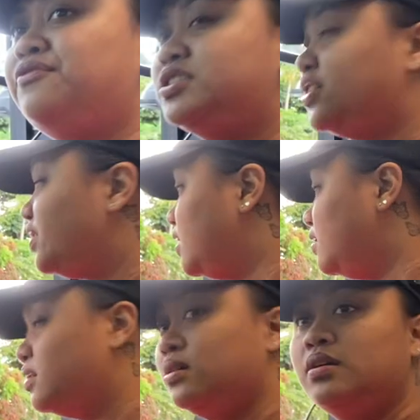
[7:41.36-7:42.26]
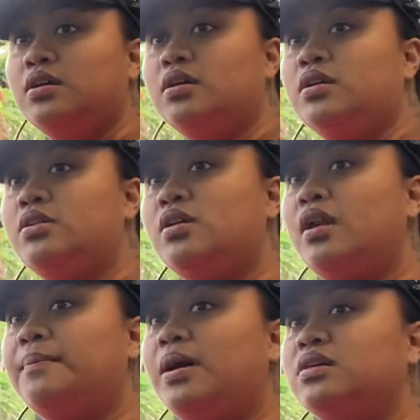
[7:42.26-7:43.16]
for Torino. You
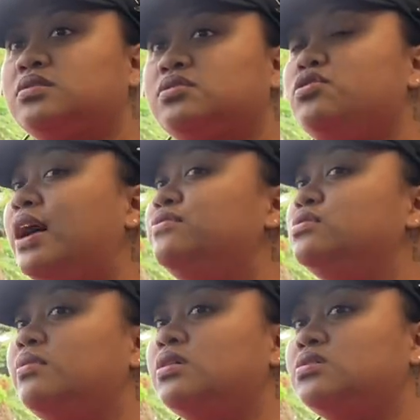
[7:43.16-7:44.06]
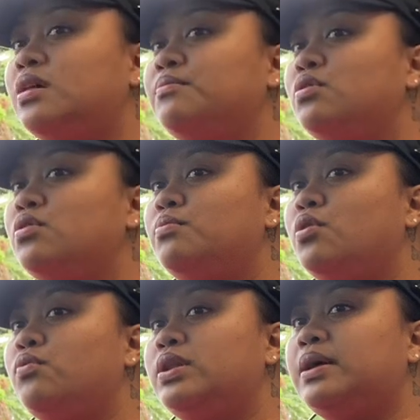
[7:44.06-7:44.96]
got a box. Do you have two box combo?
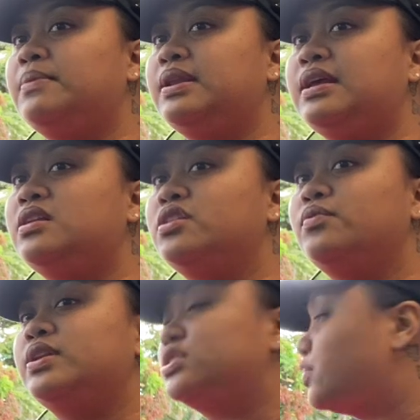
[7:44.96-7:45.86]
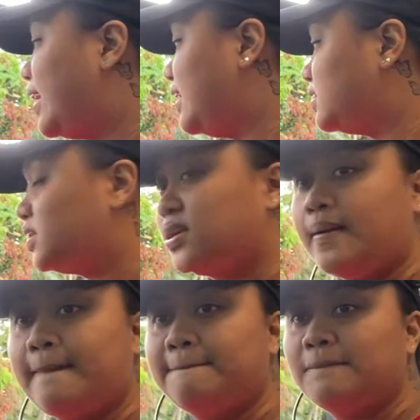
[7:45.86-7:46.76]
Both with lemonade. The other one is no ice.
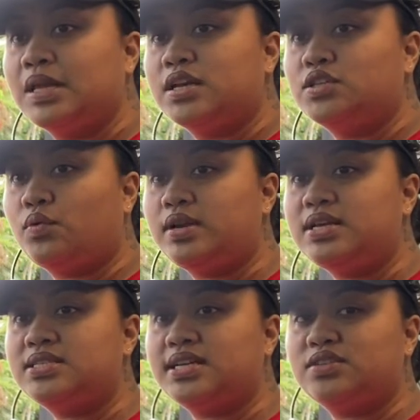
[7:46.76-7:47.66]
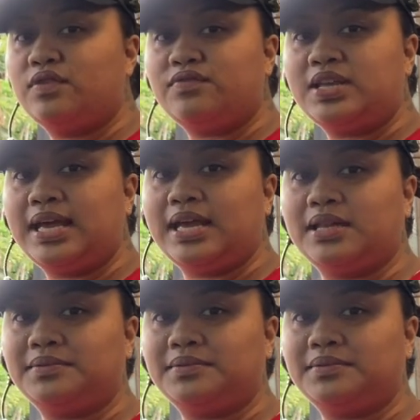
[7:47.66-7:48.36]
Twenty six fifty eight.